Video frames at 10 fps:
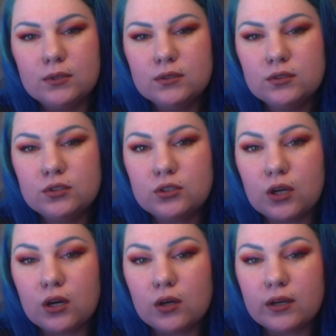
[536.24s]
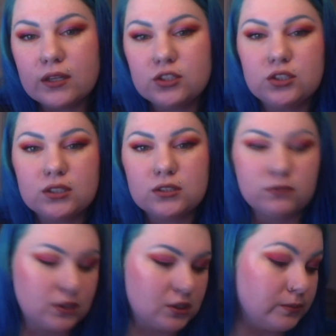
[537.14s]
So it's just
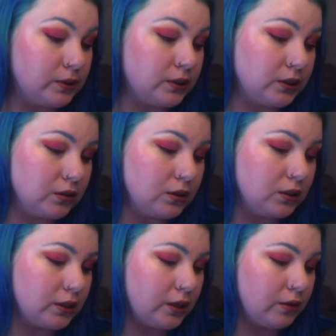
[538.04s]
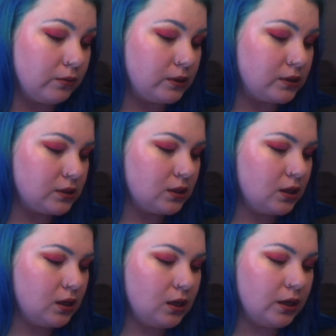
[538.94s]
for this particular look, it was
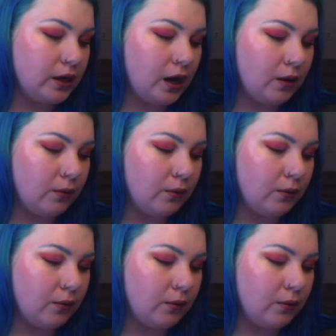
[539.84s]
not